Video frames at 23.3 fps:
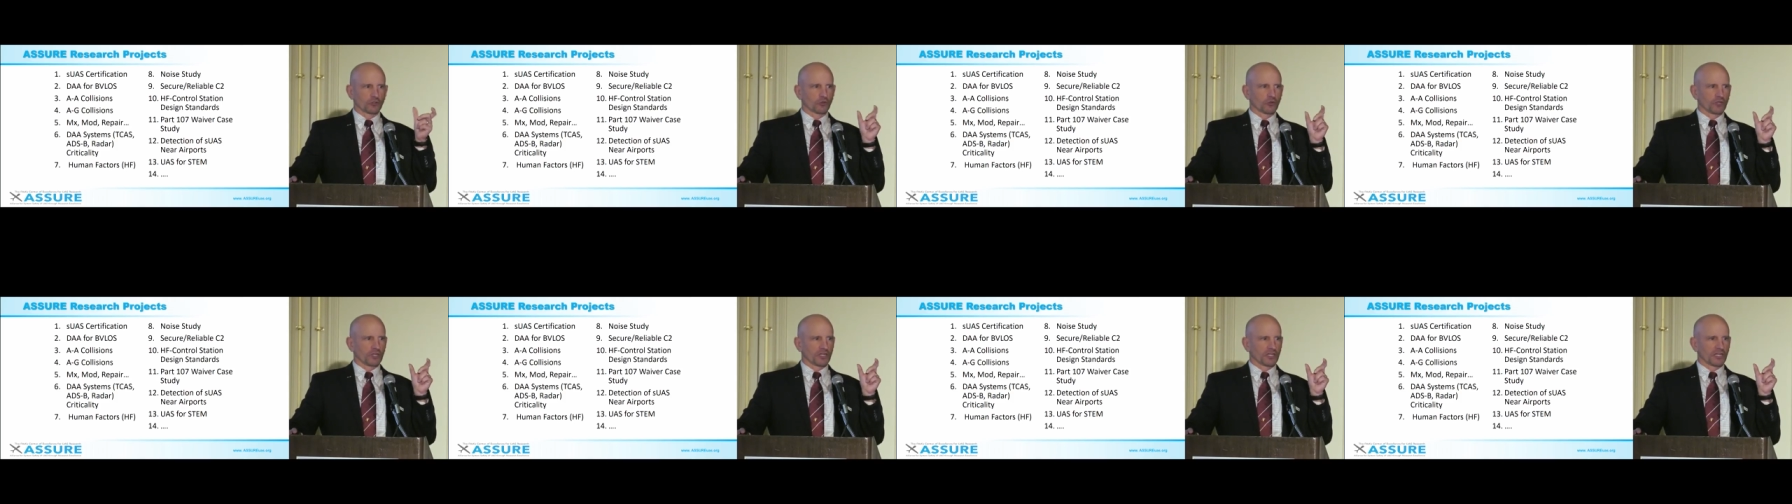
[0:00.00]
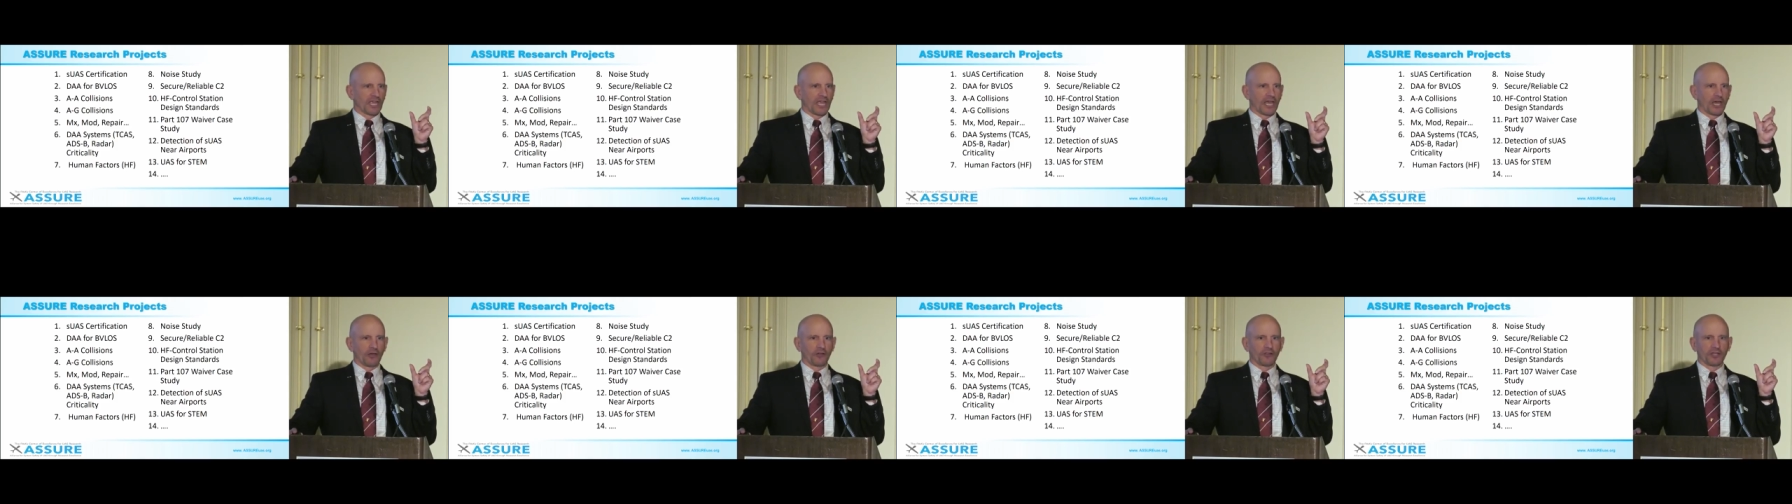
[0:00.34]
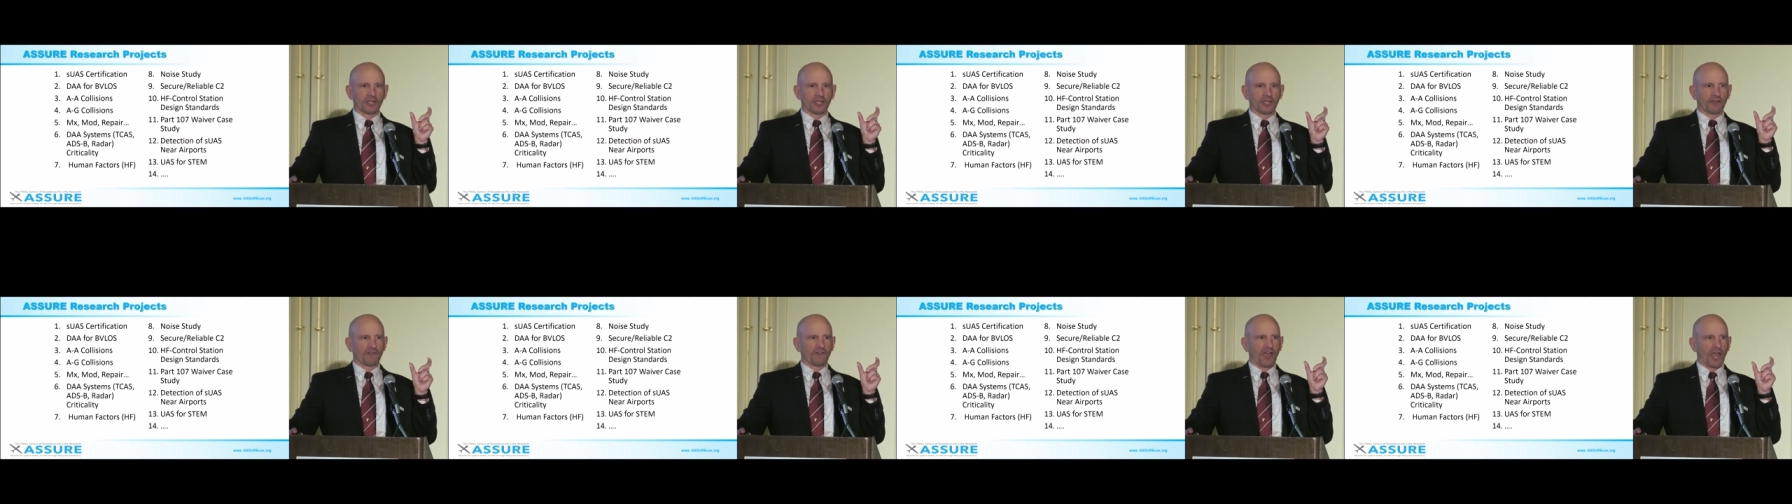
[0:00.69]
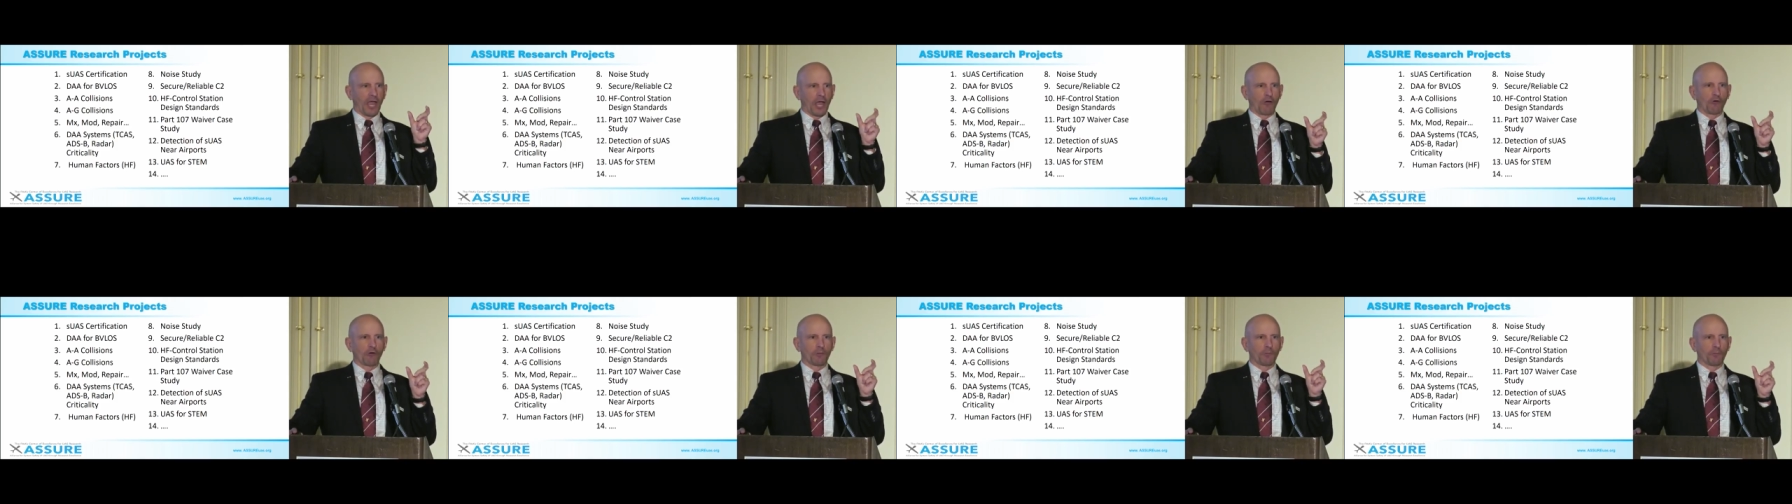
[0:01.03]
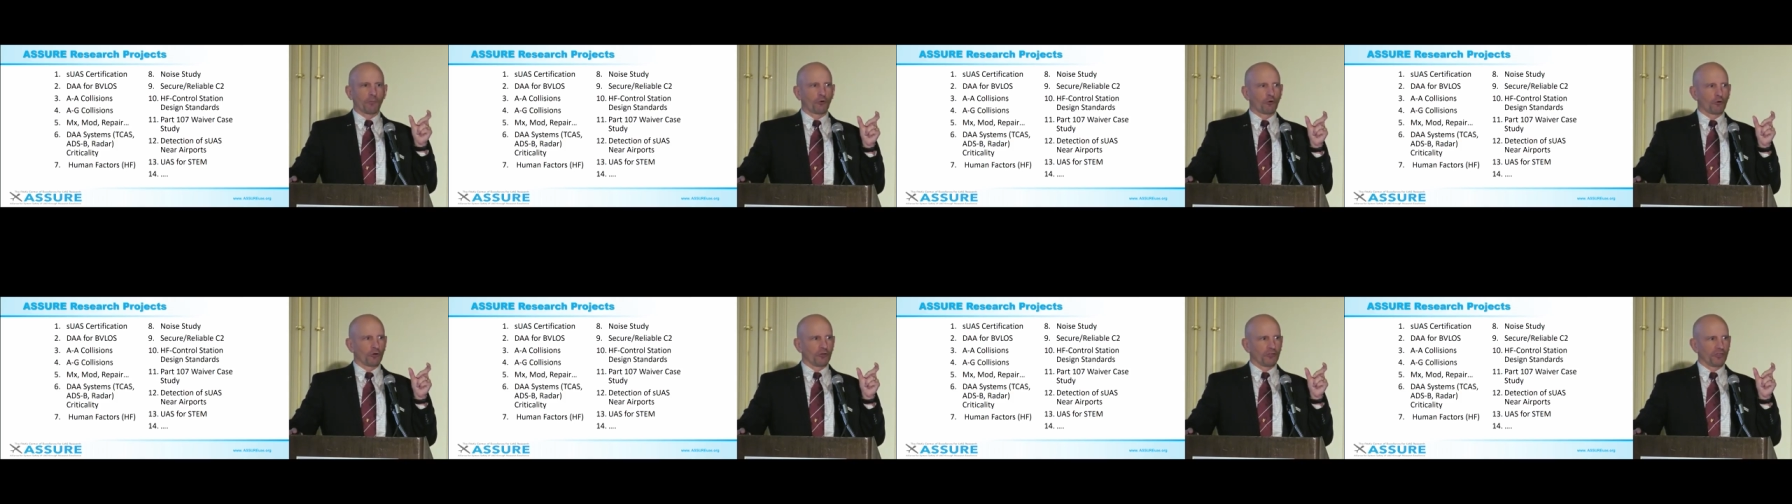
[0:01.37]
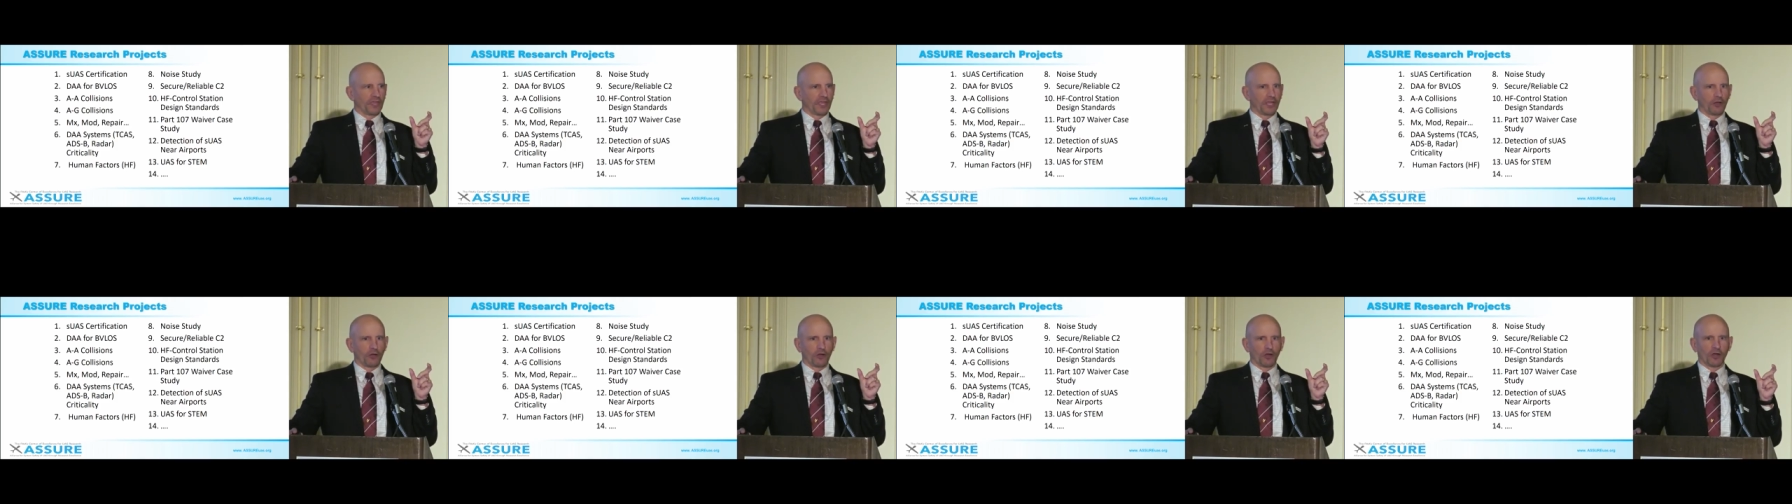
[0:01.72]
criticality of how important
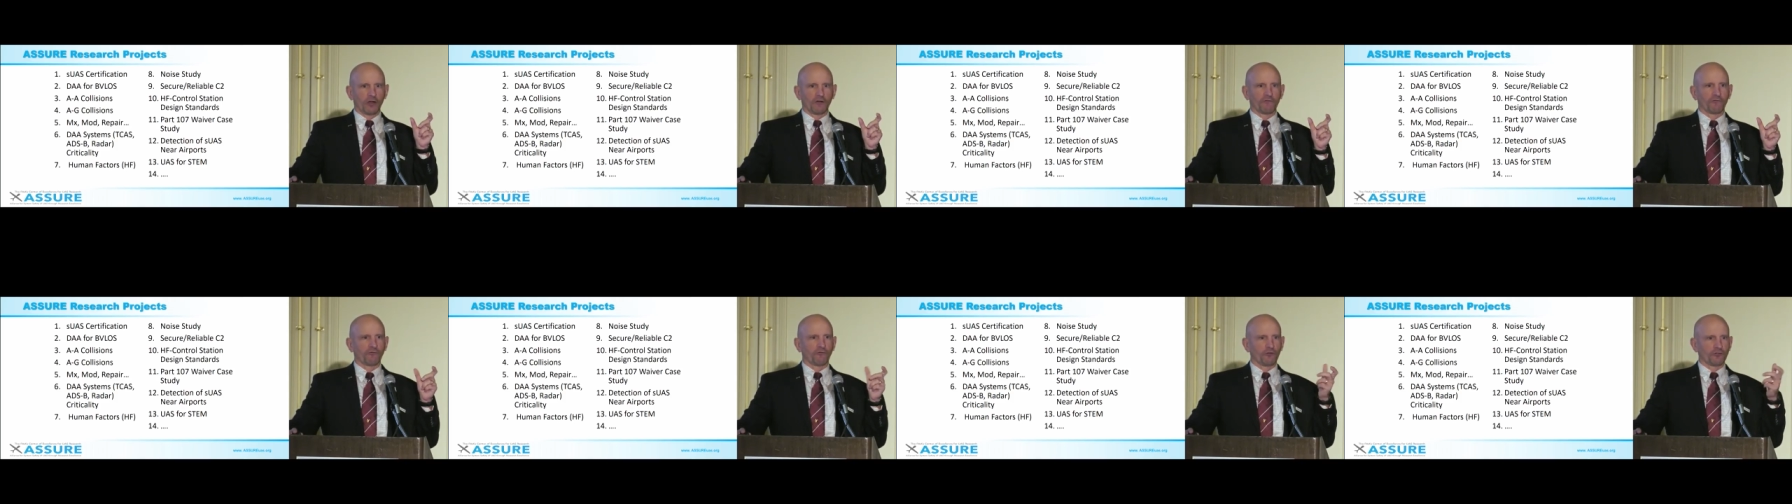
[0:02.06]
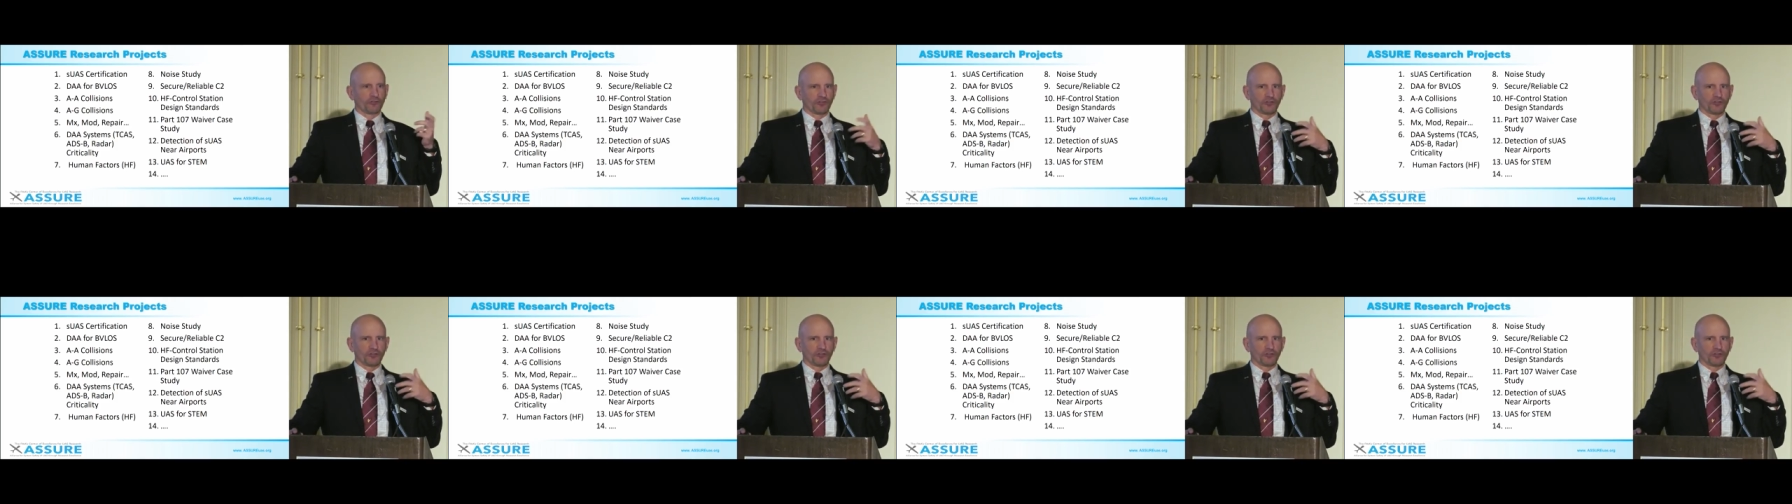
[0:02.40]
they are for,